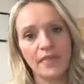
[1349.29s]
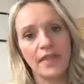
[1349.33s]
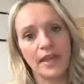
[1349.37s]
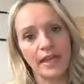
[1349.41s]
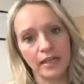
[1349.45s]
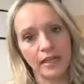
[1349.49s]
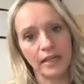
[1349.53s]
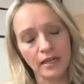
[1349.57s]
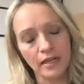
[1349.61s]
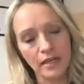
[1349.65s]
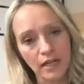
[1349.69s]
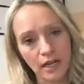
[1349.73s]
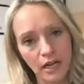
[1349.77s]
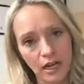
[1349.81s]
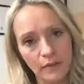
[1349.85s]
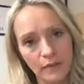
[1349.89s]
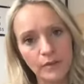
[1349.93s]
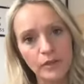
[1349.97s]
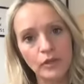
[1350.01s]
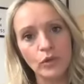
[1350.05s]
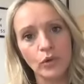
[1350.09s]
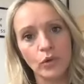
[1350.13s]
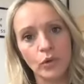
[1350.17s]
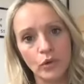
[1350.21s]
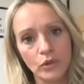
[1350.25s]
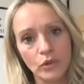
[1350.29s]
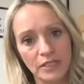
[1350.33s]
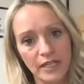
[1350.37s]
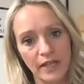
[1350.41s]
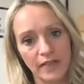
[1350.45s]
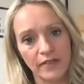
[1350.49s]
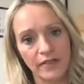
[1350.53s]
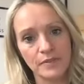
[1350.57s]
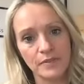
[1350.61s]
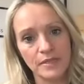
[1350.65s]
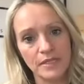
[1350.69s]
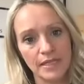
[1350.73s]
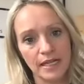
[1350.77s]
They can come and audit
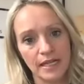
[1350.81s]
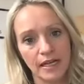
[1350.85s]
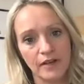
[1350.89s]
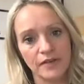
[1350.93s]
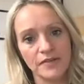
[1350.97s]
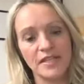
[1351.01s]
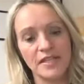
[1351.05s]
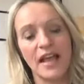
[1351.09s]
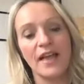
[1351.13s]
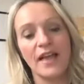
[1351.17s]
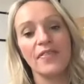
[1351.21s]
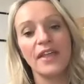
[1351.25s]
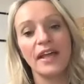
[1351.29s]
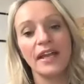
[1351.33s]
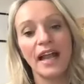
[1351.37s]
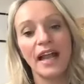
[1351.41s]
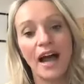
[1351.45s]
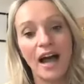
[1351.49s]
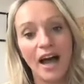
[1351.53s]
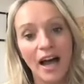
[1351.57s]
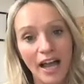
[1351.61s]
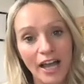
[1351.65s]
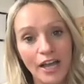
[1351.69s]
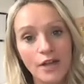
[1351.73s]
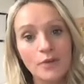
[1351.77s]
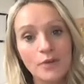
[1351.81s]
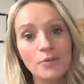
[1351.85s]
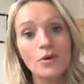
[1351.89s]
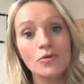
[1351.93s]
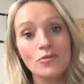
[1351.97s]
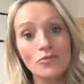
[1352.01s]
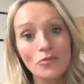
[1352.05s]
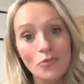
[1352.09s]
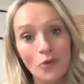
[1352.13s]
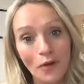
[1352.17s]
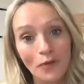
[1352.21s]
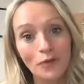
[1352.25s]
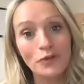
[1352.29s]
themselves, and then I will
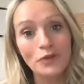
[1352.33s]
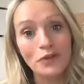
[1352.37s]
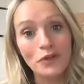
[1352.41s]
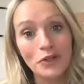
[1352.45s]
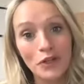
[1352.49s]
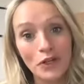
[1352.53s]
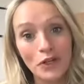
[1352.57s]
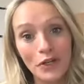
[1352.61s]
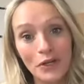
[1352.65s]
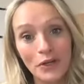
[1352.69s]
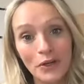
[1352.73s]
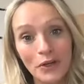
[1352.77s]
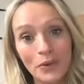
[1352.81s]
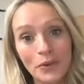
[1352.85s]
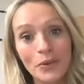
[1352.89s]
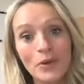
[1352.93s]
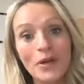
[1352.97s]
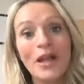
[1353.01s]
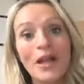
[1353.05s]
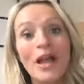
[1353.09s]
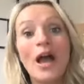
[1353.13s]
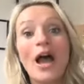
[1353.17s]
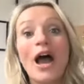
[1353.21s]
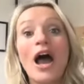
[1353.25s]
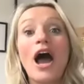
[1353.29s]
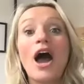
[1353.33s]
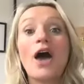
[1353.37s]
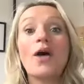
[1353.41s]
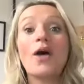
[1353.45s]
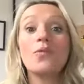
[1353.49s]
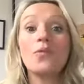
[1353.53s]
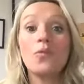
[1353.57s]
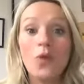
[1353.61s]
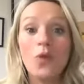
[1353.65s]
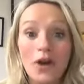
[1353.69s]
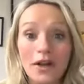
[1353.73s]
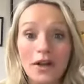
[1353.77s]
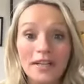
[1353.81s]
run you a
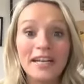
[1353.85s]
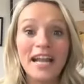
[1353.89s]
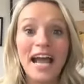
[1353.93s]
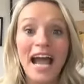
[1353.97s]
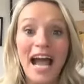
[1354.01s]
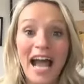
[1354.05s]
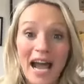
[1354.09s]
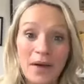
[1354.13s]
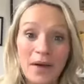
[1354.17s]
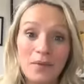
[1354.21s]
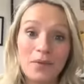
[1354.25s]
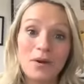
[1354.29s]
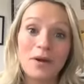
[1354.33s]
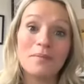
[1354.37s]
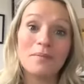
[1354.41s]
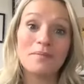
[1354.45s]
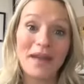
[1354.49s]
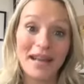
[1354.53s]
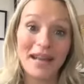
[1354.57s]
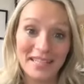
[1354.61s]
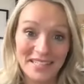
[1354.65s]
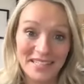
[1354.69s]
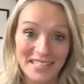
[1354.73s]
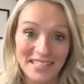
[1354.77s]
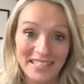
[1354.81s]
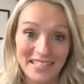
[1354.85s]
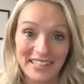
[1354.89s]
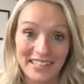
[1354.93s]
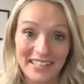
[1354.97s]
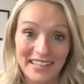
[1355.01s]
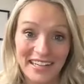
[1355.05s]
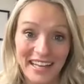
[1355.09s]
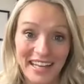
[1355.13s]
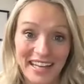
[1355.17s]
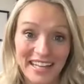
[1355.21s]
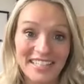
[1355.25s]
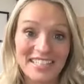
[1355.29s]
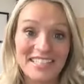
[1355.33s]
1-hour
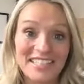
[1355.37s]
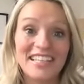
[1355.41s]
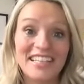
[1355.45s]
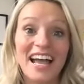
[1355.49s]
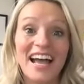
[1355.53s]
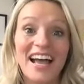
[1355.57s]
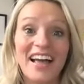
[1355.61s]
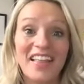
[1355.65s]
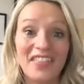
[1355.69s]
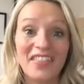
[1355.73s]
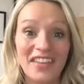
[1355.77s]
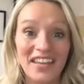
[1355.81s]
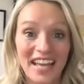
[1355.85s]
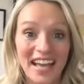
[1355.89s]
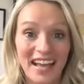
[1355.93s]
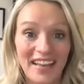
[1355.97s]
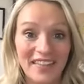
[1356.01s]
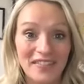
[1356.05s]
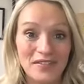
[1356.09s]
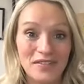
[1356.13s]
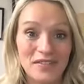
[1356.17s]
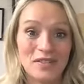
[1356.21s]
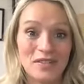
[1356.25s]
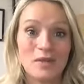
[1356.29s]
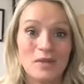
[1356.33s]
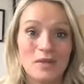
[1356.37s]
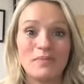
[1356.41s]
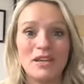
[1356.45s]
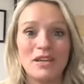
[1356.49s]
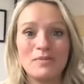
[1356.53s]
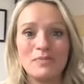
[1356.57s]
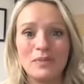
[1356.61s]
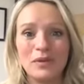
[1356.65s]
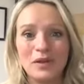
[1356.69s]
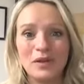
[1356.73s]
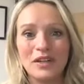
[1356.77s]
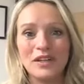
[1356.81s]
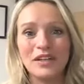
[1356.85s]
masterclass at the end, so
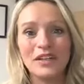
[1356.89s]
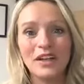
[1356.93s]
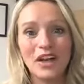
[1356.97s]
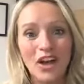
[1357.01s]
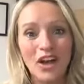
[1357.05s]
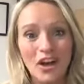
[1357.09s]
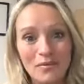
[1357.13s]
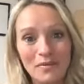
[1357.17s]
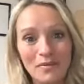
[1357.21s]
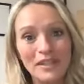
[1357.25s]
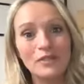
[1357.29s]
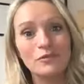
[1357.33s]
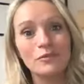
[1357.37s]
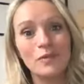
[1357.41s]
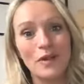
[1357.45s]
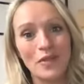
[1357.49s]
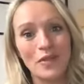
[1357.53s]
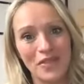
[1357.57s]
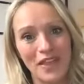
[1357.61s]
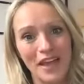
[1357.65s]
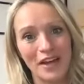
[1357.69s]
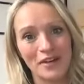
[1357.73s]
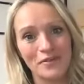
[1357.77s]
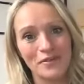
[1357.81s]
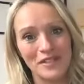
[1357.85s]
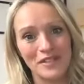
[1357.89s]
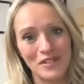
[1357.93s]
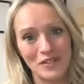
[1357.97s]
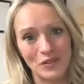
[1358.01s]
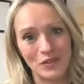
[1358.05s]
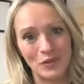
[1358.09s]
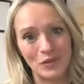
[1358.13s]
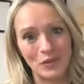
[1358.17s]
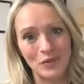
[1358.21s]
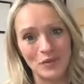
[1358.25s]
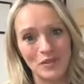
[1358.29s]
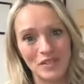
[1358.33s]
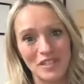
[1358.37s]
people can come in with their
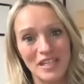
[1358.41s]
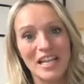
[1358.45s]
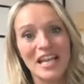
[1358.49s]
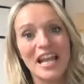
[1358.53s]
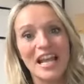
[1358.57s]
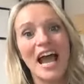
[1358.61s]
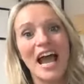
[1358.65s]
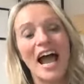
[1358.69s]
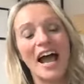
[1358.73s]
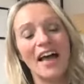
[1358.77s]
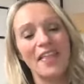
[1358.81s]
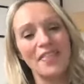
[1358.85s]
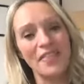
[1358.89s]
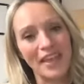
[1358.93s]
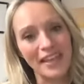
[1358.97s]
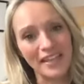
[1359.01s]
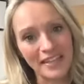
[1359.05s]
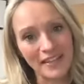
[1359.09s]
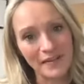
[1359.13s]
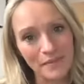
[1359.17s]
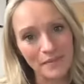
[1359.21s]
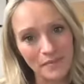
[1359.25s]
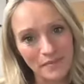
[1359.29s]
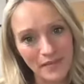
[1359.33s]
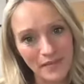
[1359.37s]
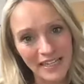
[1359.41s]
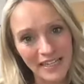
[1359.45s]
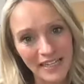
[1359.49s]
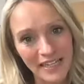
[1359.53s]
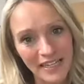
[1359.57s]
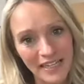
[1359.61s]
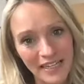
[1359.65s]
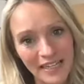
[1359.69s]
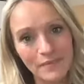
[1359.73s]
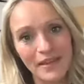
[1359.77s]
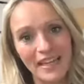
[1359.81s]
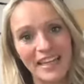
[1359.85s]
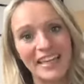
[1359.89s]
results and they can
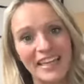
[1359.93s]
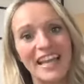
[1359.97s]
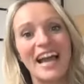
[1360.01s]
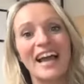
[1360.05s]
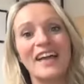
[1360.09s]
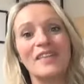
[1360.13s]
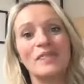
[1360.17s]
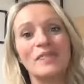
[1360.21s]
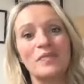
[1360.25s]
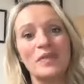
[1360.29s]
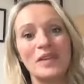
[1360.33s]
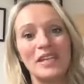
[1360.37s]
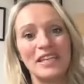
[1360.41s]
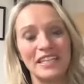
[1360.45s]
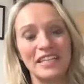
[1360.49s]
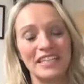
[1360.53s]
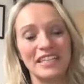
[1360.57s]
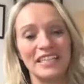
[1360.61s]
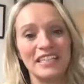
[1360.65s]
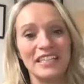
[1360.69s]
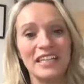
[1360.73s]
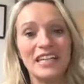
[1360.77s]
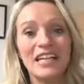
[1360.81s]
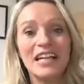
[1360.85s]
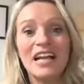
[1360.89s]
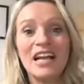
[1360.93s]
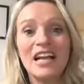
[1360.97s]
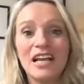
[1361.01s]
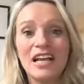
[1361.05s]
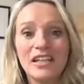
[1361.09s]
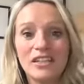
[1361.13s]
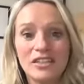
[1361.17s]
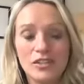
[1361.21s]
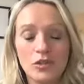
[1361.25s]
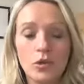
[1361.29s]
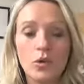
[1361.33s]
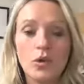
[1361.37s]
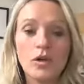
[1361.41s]
meet me and they can
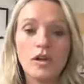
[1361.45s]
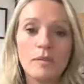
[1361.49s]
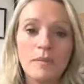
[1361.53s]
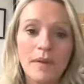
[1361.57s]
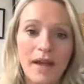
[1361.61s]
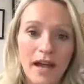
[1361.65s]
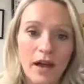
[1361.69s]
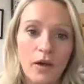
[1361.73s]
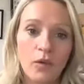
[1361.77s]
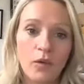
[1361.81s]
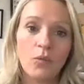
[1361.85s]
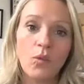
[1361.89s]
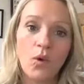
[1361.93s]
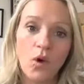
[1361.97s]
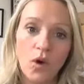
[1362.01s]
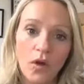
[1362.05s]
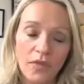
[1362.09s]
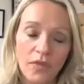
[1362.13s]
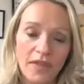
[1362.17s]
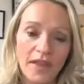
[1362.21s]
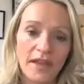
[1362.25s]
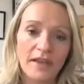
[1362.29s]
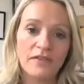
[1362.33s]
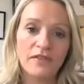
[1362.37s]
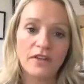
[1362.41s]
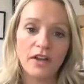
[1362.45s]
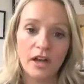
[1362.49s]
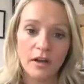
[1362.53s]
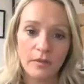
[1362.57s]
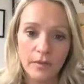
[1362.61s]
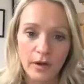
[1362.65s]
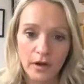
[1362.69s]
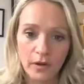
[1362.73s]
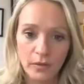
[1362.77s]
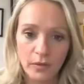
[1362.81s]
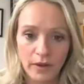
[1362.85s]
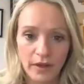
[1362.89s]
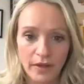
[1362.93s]
talk about what they've
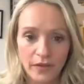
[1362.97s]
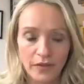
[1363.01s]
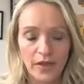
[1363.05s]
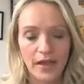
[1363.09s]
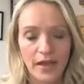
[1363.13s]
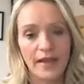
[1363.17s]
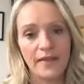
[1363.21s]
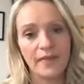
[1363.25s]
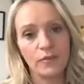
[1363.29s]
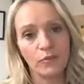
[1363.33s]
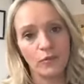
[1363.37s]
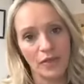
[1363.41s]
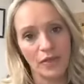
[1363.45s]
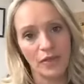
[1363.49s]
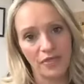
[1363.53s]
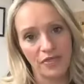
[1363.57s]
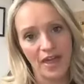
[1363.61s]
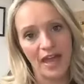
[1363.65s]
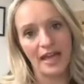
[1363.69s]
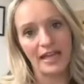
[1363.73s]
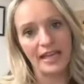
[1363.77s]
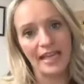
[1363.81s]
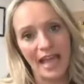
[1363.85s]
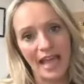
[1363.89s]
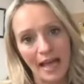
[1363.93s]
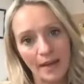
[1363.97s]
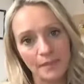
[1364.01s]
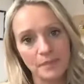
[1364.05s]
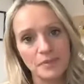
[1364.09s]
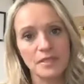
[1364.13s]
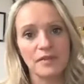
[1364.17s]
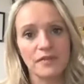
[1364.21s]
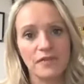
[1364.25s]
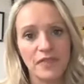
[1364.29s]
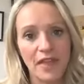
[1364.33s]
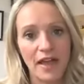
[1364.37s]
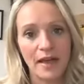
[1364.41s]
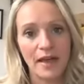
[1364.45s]
come up with with their gaps
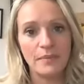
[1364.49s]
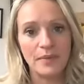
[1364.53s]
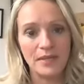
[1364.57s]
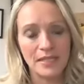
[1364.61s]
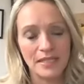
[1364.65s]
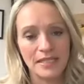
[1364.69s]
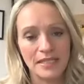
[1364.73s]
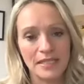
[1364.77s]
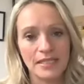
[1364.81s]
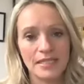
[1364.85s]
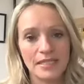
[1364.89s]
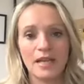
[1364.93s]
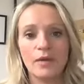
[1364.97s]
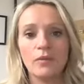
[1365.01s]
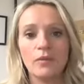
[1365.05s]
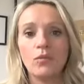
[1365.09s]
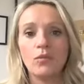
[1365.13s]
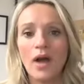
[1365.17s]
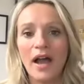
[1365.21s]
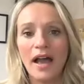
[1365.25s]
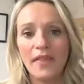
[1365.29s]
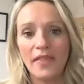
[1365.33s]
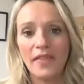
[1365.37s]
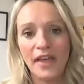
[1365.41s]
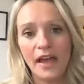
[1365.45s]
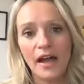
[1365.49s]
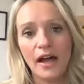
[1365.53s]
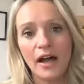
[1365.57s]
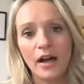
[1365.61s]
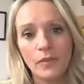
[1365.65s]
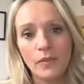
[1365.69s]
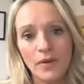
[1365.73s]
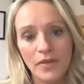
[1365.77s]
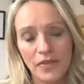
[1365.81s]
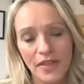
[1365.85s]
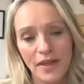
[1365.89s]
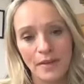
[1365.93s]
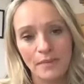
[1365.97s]
of their business and where they are
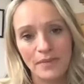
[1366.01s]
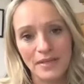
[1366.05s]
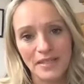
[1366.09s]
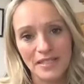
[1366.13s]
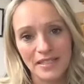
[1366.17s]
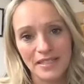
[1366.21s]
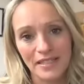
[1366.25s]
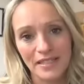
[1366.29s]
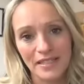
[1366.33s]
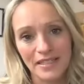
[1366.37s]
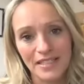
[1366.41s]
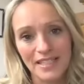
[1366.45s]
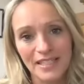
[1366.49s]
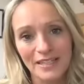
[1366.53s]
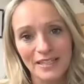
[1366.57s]
with their business.